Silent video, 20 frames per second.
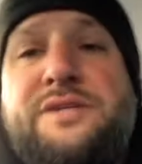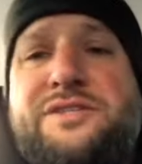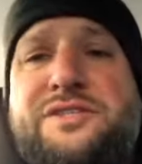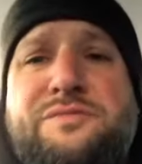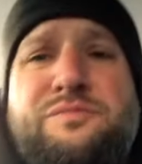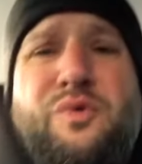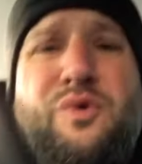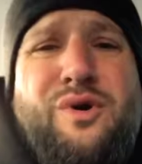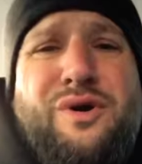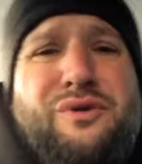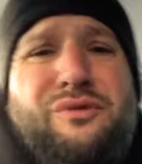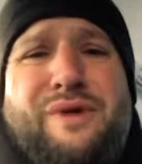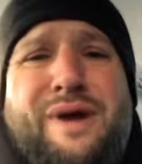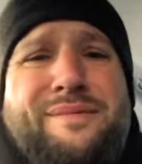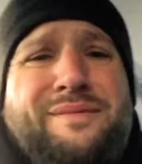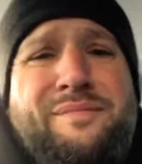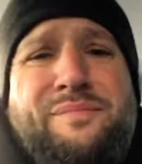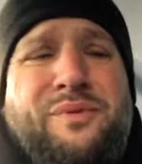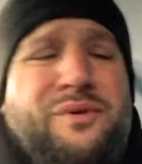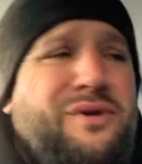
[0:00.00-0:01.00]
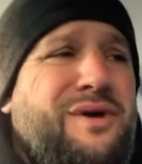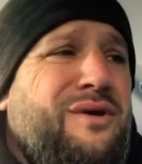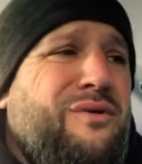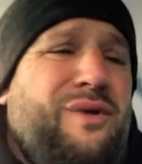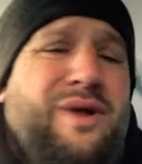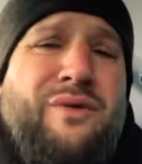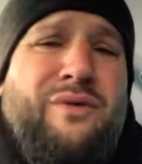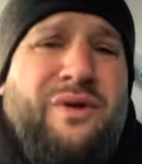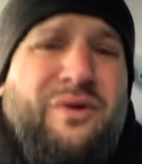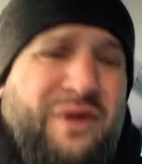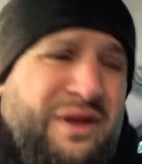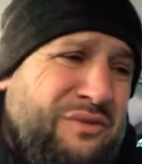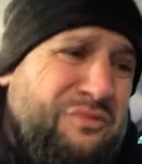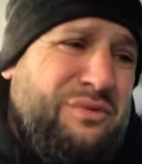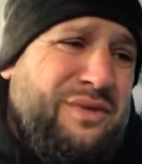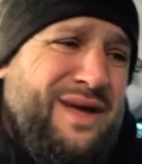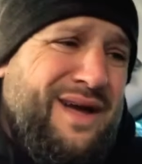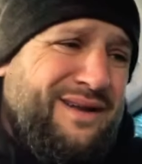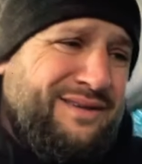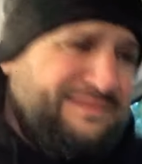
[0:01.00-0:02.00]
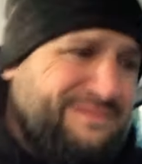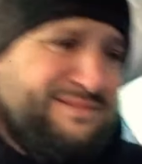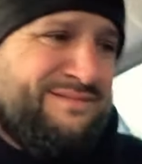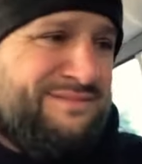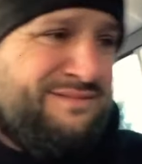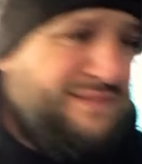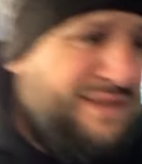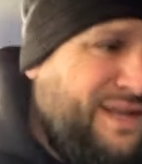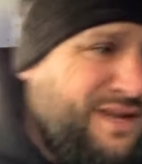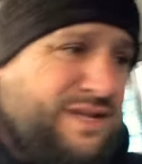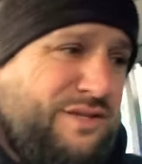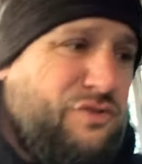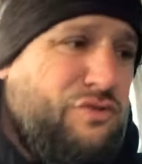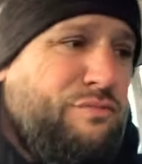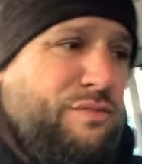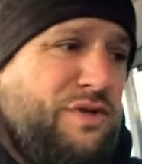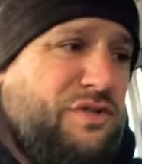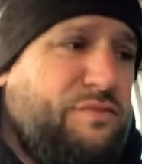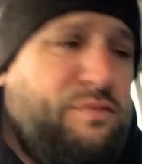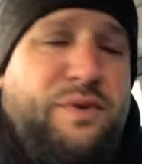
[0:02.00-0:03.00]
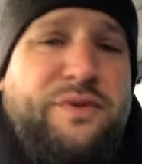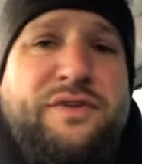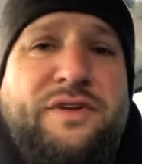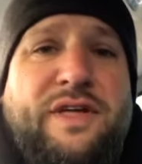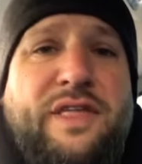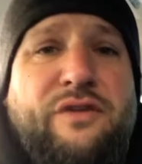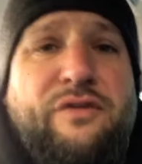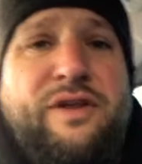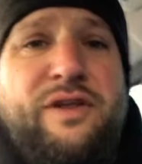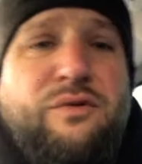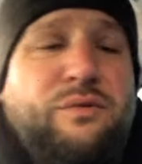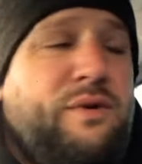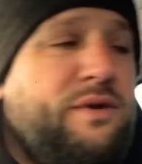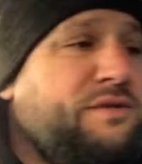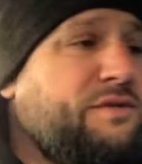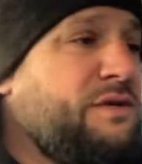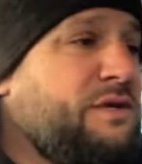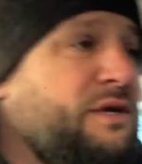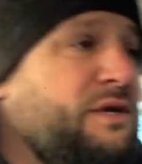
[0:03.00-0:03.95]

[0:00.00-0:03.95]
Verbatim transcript: just more crap to put on. Why would I wanna do that? I got too much to put together anyways.